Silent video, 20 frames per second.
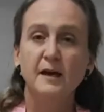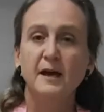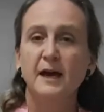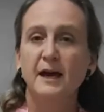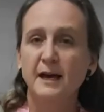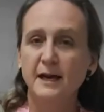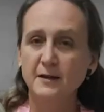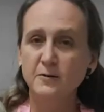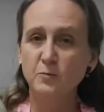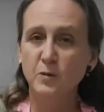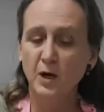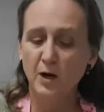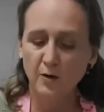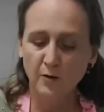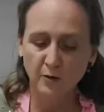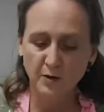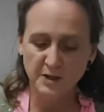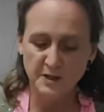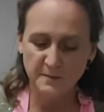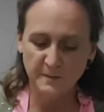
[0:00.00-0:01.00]
And we are
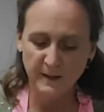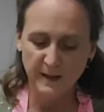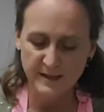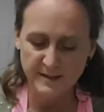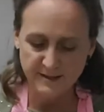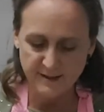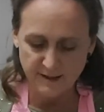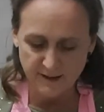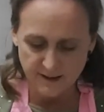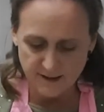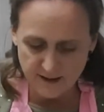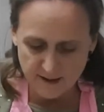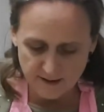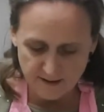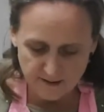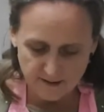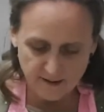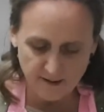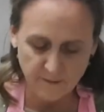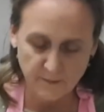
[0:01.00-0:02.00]
going to place it
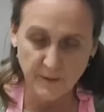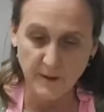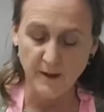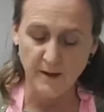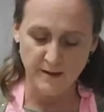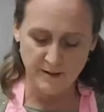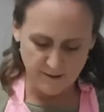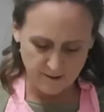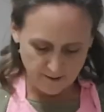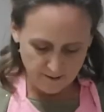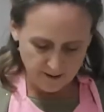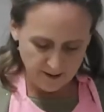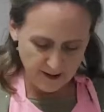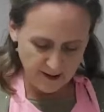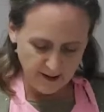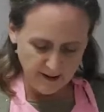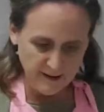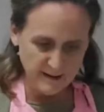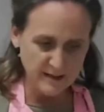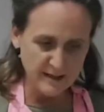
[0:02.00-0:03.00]
apart,
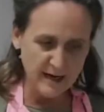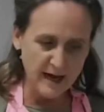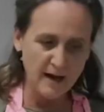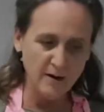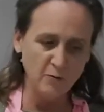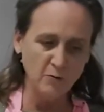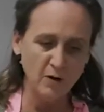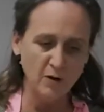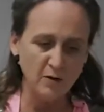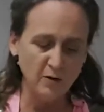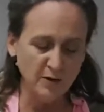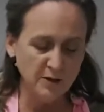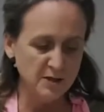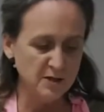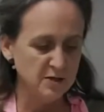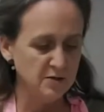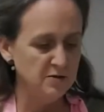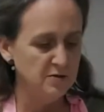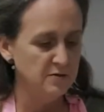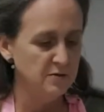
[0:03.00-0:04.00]
okay? Now we're going
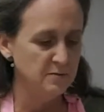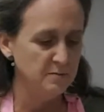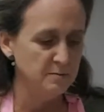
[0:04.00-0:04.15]
to